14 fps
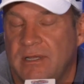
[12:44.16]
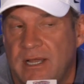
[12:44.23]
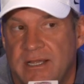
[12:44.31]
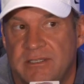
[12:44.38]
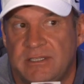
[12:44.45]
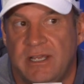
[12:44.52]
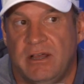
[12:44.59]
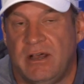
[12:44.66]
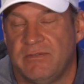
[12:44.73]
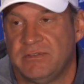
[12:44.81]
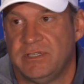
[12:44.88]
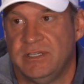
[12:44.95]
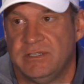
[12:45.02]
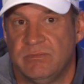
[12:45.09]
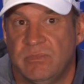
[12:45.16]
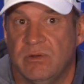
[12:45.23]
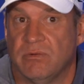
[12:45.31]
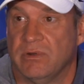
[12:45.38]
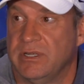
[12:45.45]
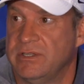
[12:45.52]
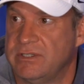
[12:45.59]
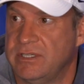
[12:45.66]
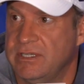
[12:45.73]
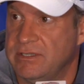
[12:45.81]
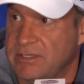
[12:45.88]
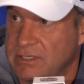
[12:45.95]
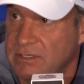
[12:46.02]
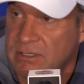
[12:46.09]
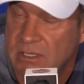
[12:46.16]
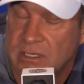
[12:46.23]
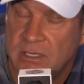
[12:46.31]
I say off season, but we're in season